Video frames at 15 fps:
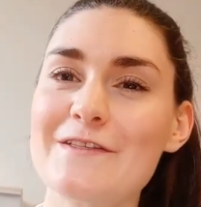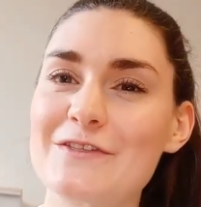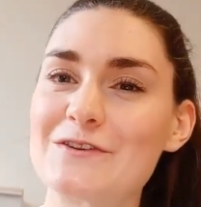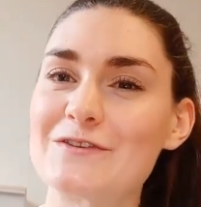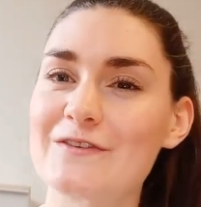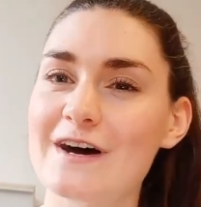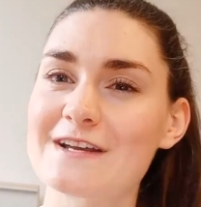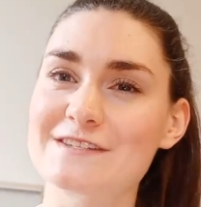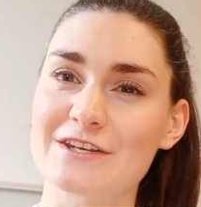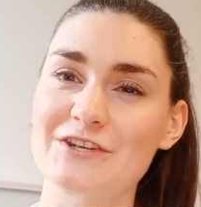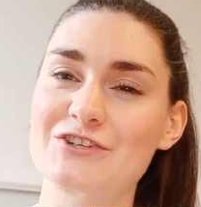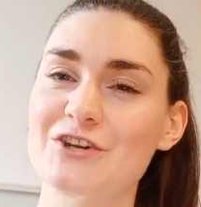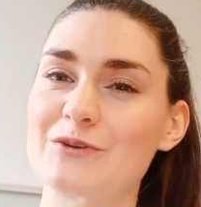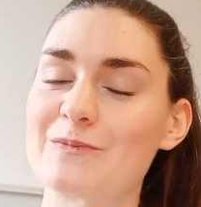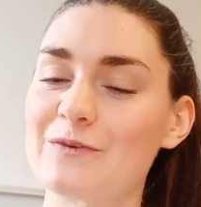The device I
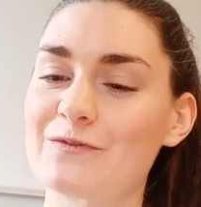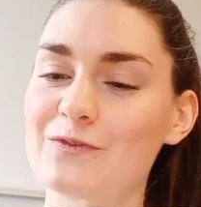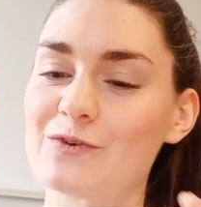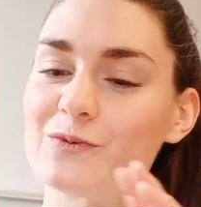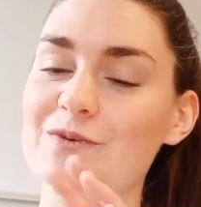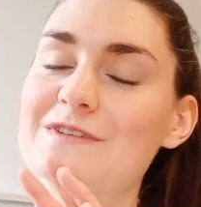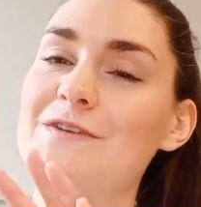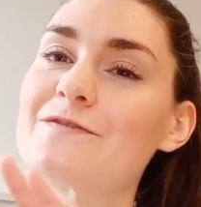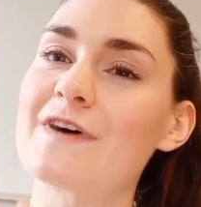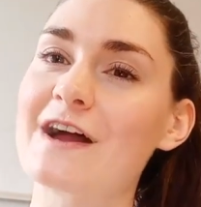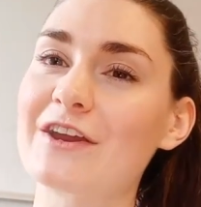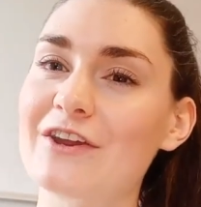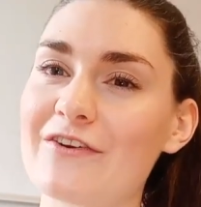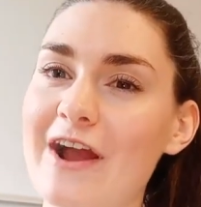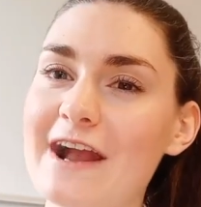showed before was the
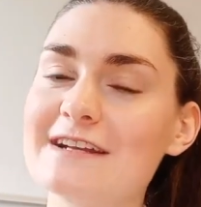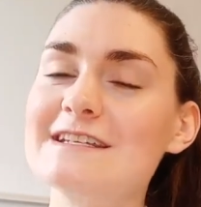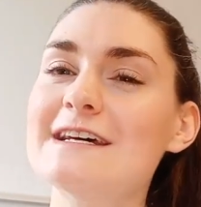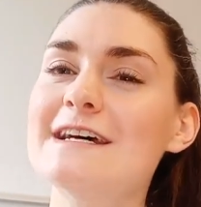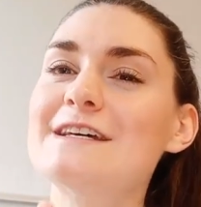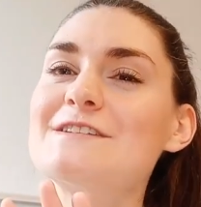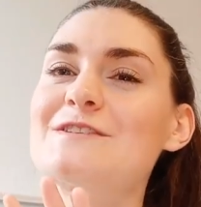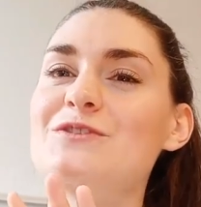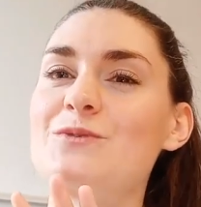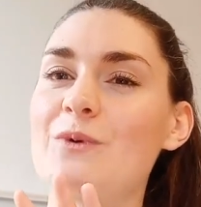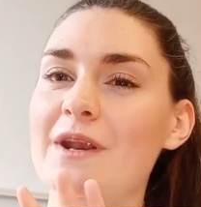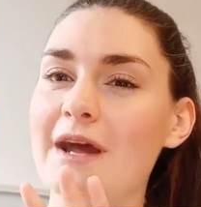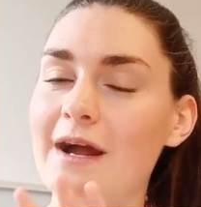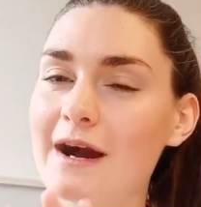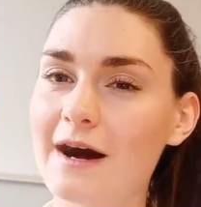VacuRect. This is the
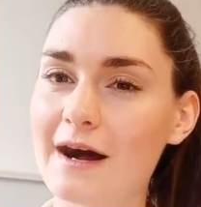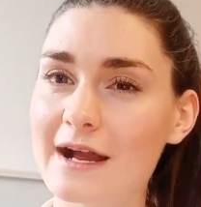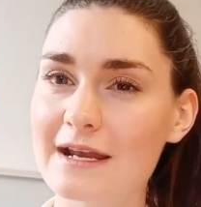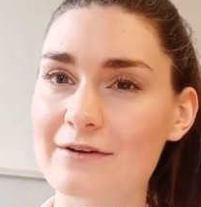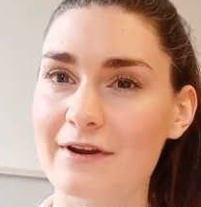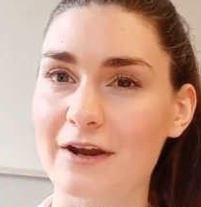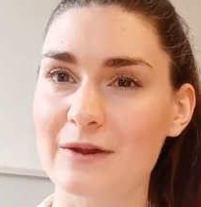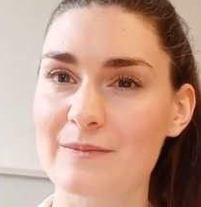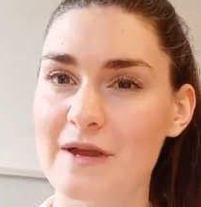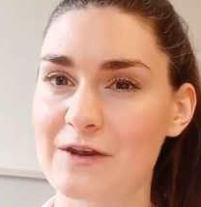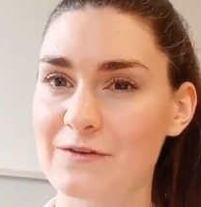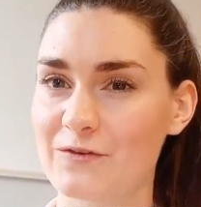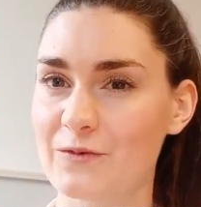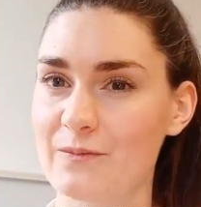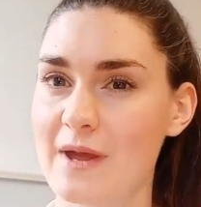one I highly
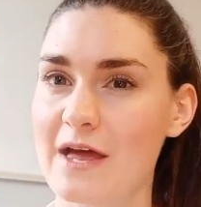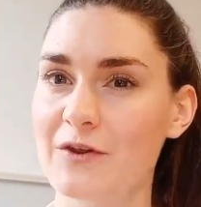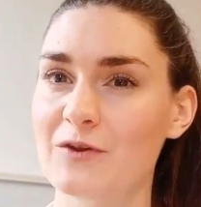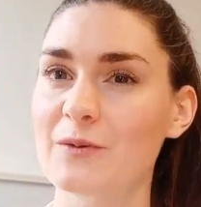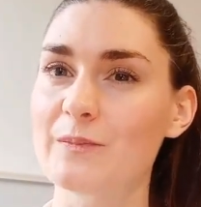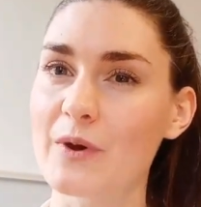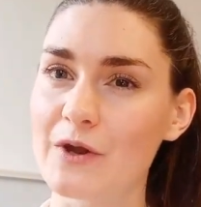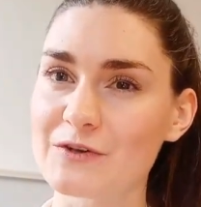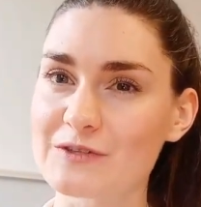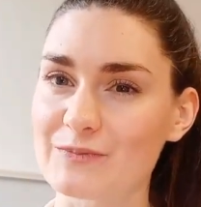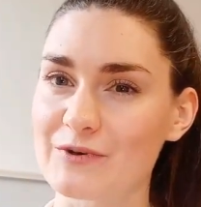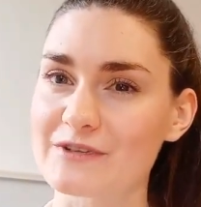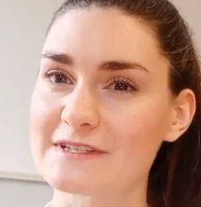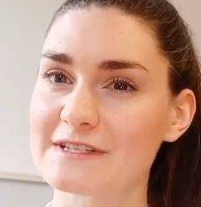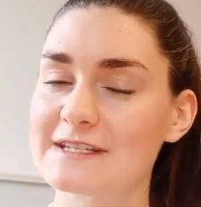recommend for men on a
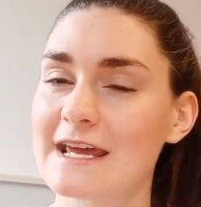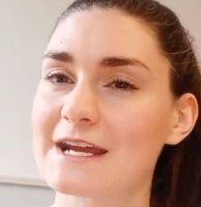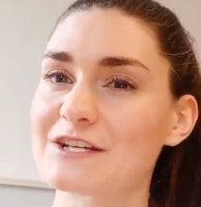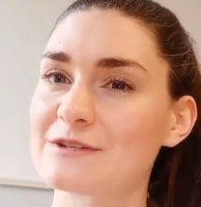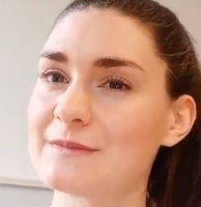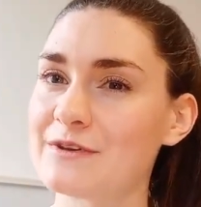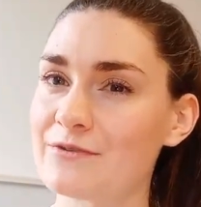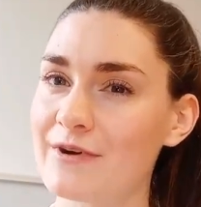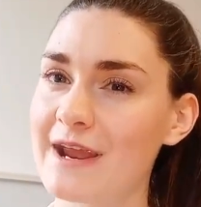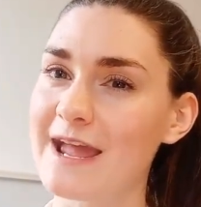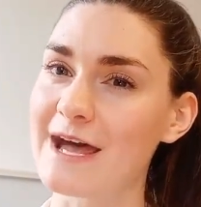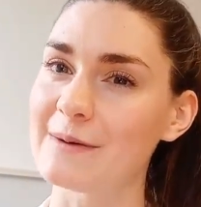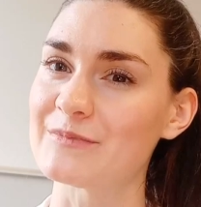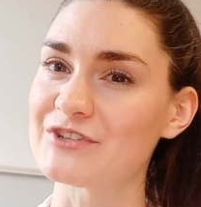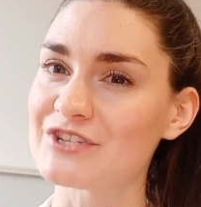post-prostatectomy
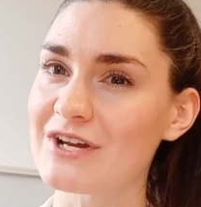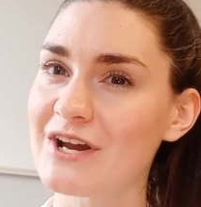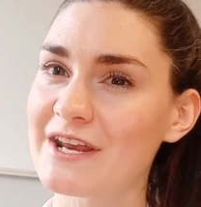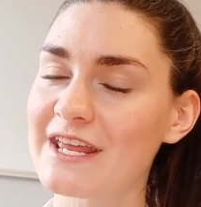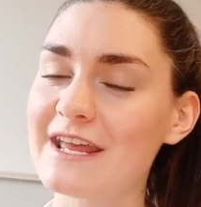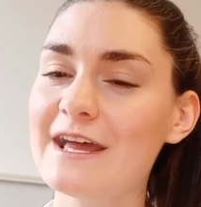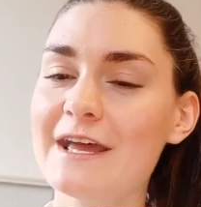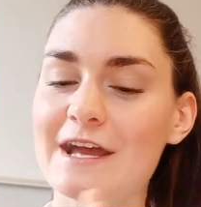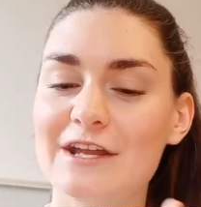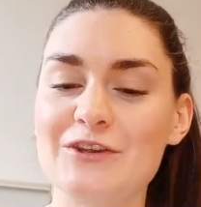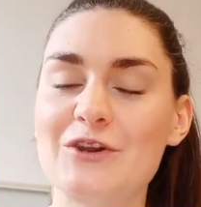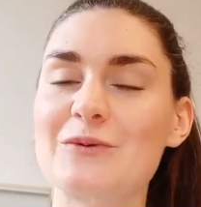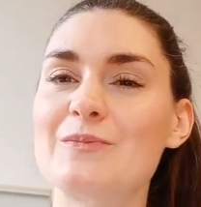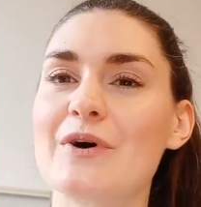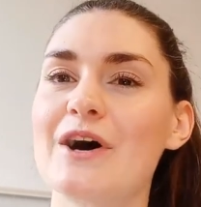rehab journey, and you
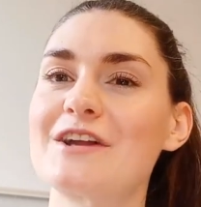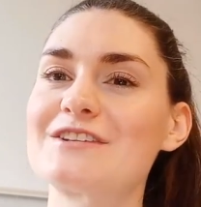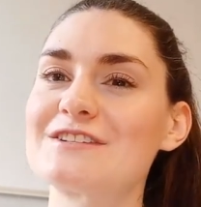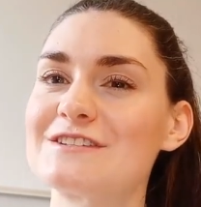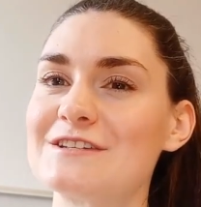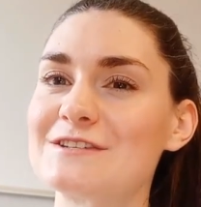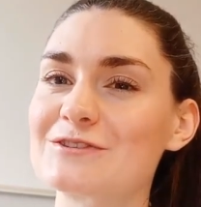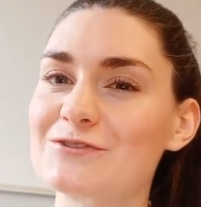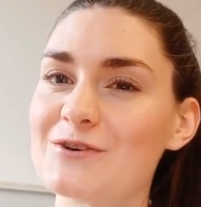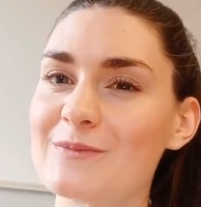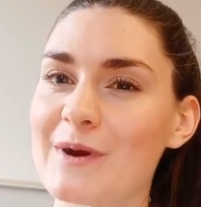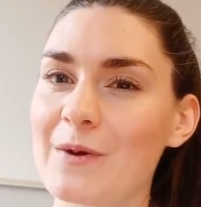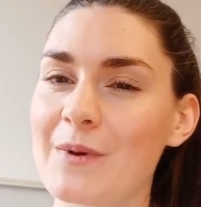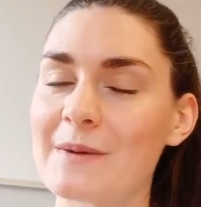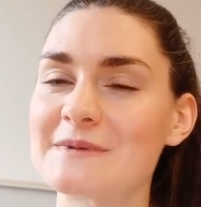can purchase this through
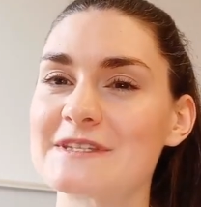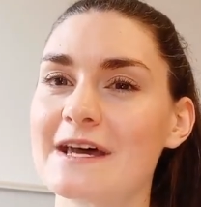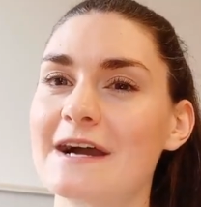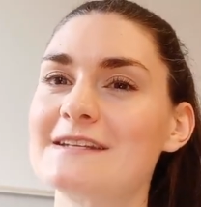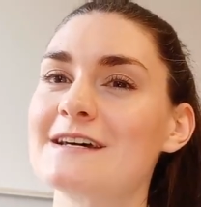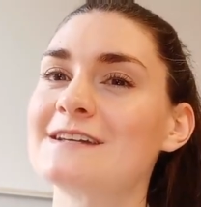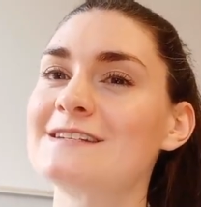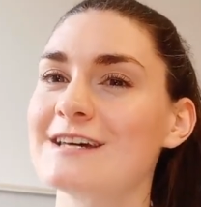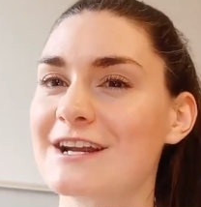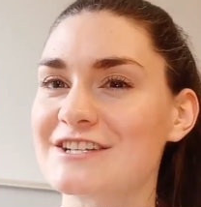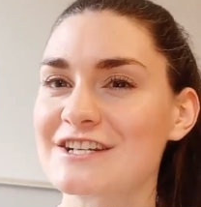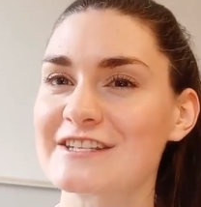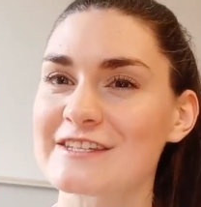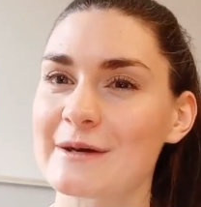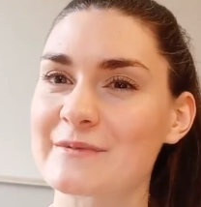my website at
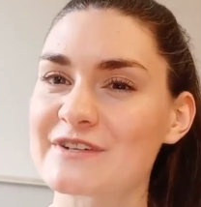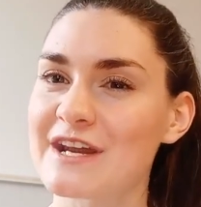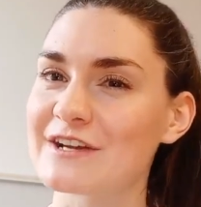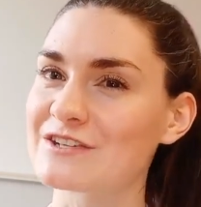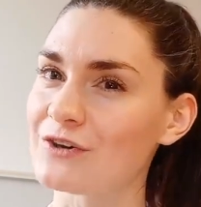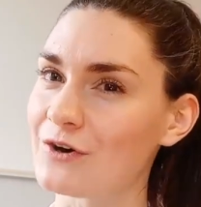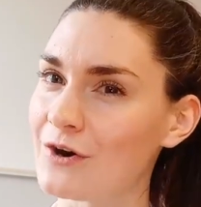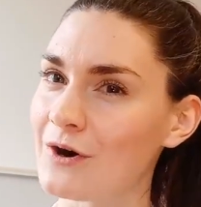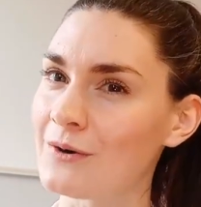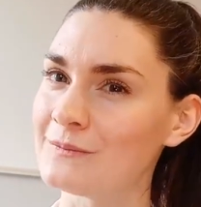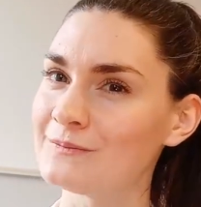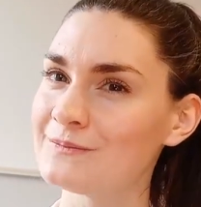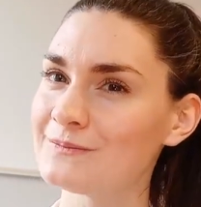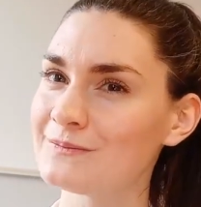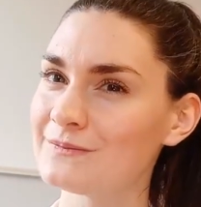
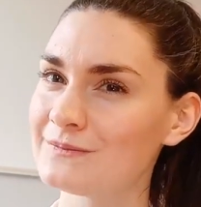touchysubject.com.